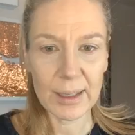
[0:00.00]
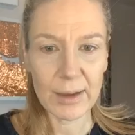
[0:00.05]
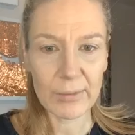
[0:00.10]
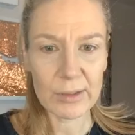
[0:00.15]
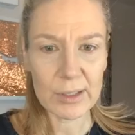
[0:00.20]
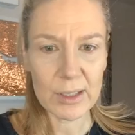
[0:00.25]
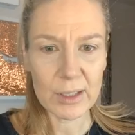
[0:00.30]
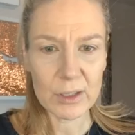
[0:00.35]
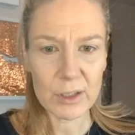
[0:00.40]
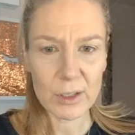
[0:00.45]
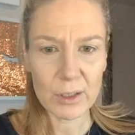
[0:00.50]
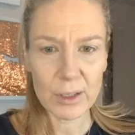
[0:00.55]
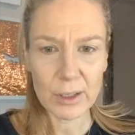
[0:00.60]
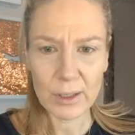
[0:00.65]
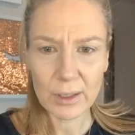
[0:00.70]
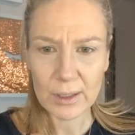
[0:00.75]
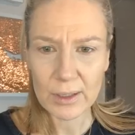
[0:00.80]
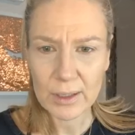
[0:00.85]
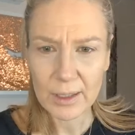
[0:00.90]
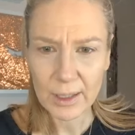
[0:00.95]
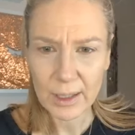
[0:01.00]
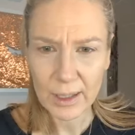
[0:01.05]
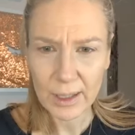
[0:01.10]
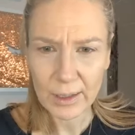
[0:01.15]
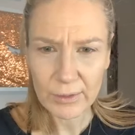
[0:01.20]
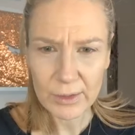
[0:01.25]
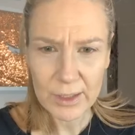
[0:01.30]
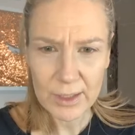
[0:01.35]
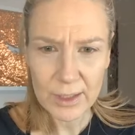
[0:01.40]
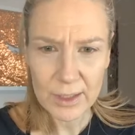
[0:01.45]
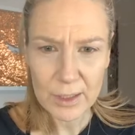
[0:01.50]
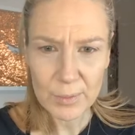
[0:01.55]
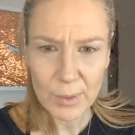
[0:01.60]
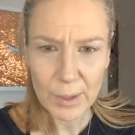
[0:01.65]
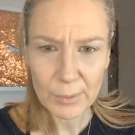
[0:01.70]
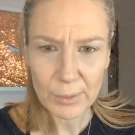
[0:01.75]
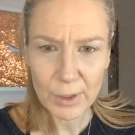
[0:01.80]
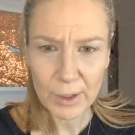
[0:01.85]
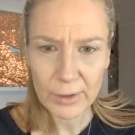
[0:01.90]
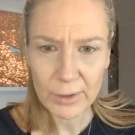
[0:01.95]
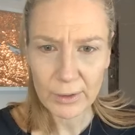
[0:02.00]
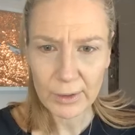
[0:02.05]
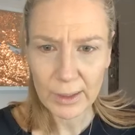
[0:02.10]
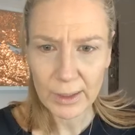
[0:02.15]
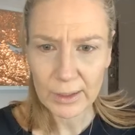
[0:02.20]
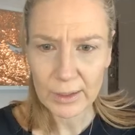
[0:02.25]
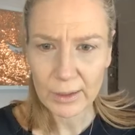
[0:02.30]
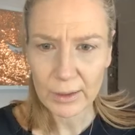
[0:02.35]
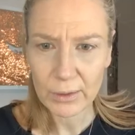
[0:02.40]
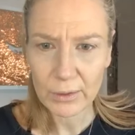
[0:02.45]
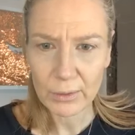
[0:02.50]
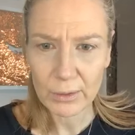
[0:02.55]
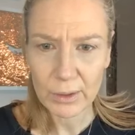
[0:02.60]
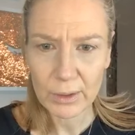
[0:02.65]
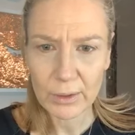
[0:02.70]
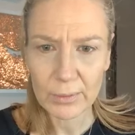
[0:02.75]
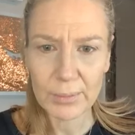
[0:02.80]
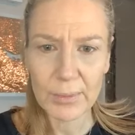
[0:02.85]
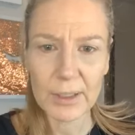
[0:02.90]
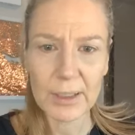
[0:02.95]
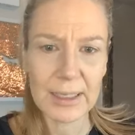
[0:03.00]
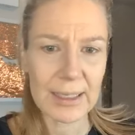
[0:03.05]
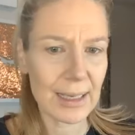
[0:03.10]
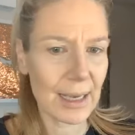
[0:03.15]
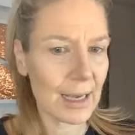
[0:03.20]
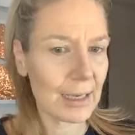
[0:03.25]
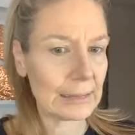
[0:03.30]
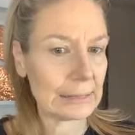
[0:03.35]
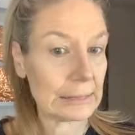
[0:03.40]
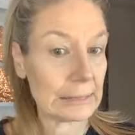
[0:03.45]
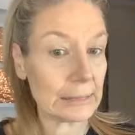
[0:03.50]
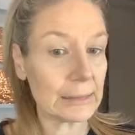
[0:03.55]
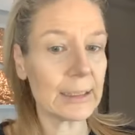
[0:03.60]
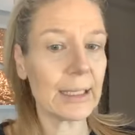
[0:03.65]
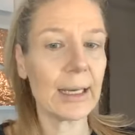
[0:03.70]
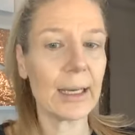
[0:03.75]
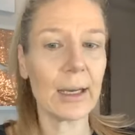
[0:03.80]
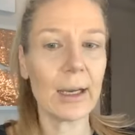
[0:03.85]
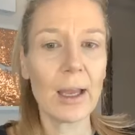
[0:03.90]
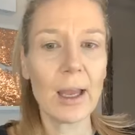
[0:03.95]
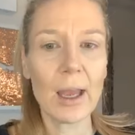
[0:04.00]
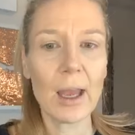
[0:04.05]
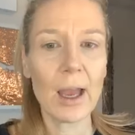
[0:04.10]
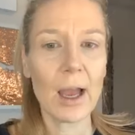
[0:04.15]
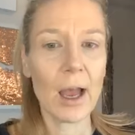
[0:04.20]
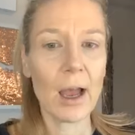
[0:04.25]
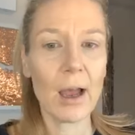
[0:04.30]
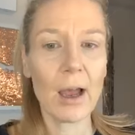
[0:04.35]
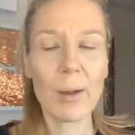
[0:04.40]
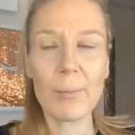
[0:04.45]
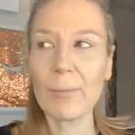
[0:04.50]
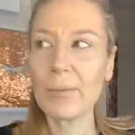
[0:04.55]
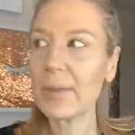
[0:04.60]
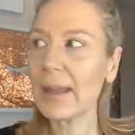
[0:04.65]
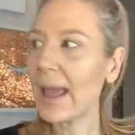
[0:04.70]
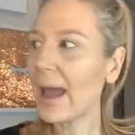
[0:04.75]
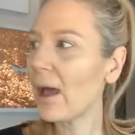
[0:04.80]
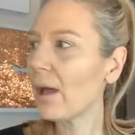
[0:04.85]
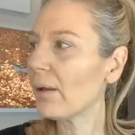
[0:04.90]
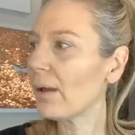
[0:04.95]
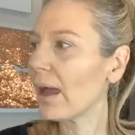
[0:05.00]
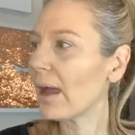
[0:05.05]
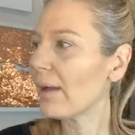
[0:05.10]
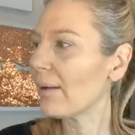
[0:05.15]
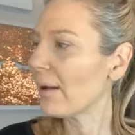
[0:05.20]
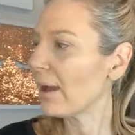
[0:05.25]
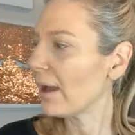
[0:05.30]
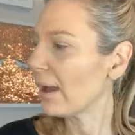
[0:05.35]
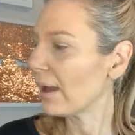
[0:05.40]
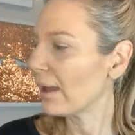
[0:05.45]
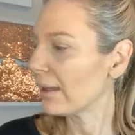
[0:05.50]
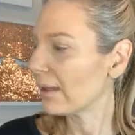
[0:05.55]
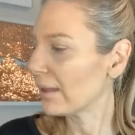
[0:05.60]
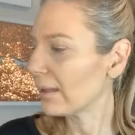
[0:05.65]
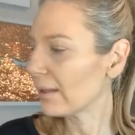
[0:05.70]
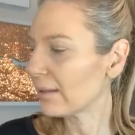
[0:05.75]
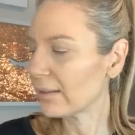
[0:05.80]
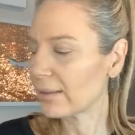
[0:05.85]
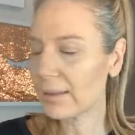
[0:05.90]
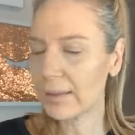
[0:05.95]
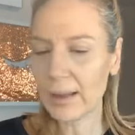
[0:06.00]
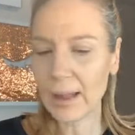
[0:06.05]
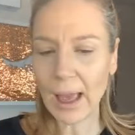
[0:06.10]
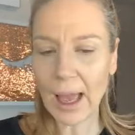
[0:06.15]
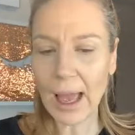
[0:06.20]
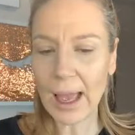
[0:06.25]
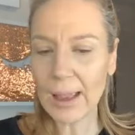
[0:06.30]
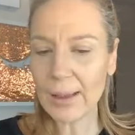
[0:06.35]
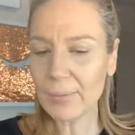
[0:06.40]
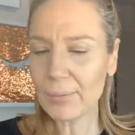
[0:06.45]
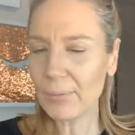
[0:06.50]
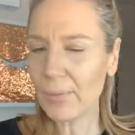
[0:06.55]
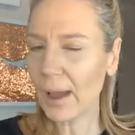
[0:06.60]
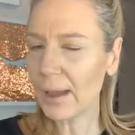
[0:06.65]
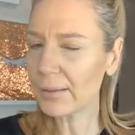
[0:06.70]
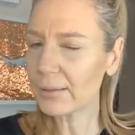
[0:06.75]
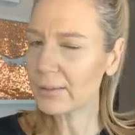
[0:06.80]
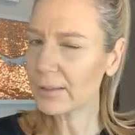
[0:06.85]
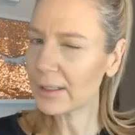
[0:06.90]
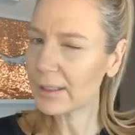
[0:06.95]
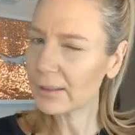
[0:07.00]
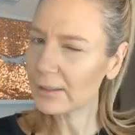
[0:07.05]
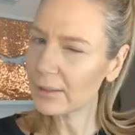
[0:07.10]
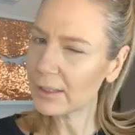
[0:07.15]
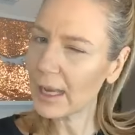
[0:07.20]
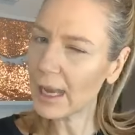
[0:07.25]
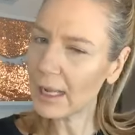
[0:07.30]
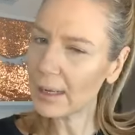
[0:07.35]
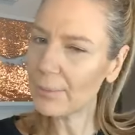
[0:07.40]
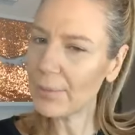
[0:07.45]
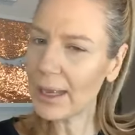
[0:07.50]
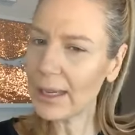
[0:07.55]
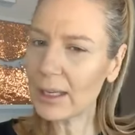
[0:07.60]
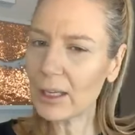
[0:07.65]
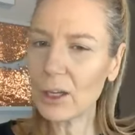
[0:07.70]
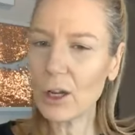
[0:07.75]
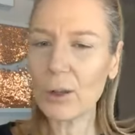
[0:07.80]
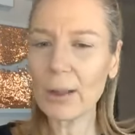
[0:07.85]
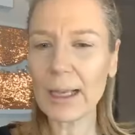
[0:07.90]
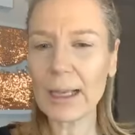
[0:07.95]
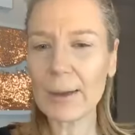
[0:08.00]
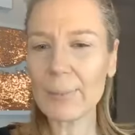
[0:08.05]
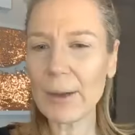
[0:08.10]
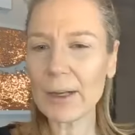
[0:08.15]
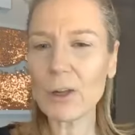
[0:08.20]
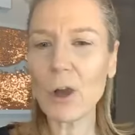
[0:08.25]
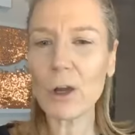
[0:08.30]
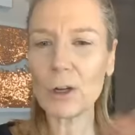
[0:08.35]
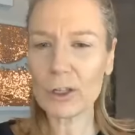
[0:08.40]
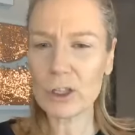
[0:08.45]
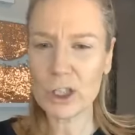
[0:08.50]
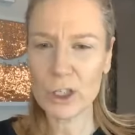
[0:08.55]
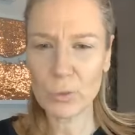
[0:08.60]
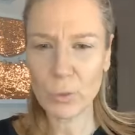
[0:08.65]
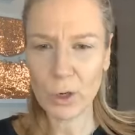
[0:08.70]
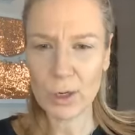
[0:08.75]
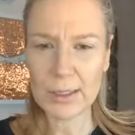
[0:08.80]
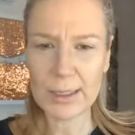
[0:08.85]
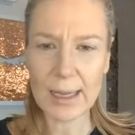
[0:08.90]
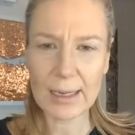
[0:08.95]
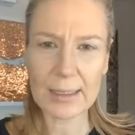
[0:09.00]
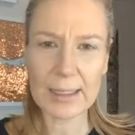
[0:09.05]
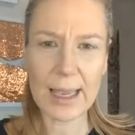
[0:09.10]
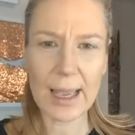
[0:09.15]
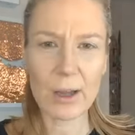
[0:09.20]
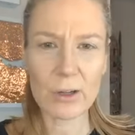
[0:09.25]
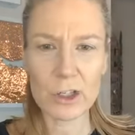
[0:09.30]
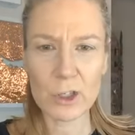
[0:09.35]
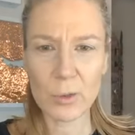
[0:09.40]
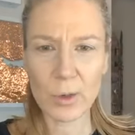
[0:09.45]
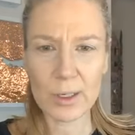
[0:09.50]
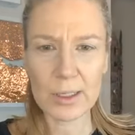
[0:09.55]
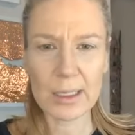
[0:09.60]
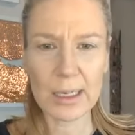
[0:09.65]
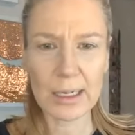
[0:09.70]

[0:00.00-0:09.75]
since my brother, yeah. Now, I kind of make, like my daughter, she works out of town. She works in